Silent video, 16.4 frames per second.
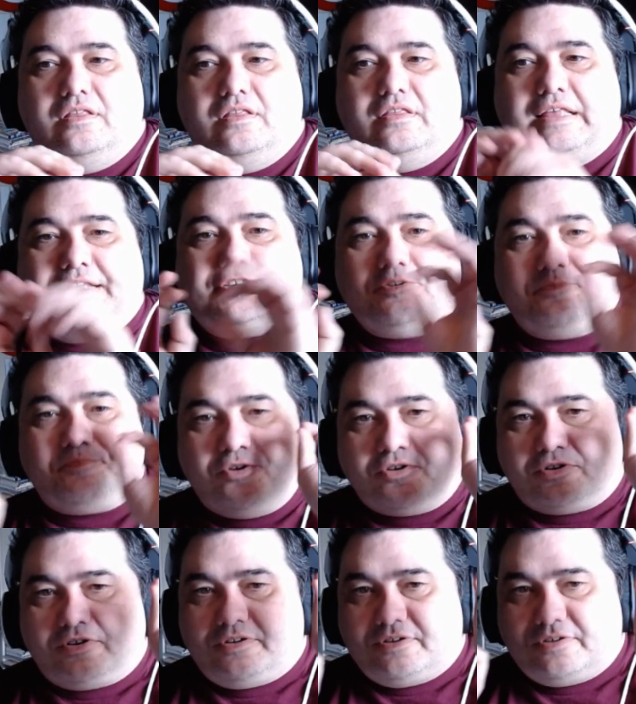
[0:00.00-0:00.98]
That's what
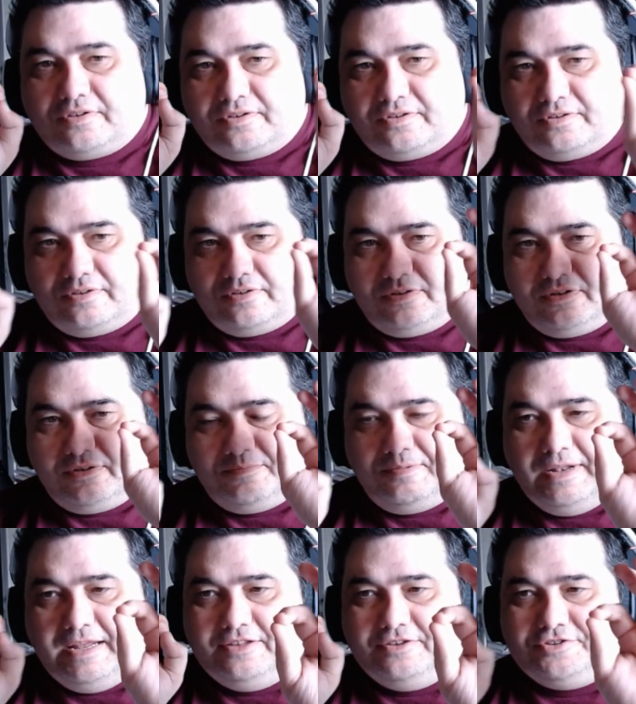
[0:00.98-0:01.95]
broke...
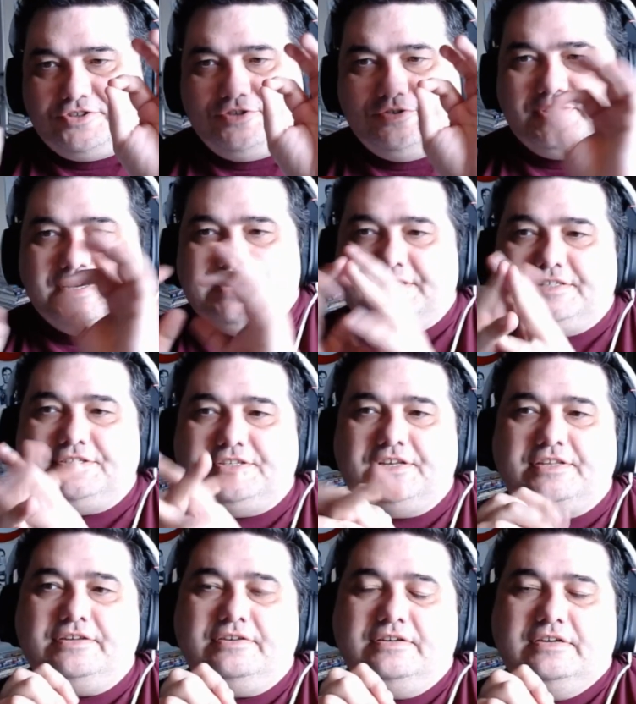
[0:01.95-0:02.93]
Playing those two against each
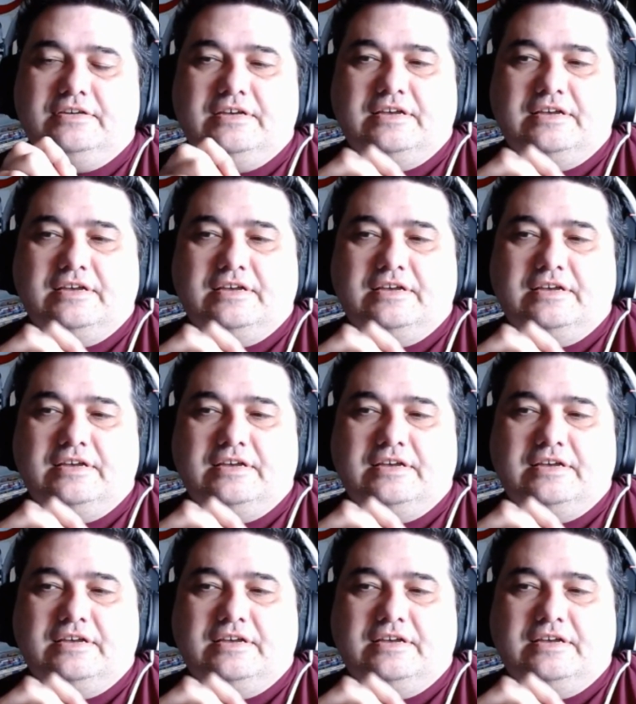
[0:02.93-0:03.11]
other,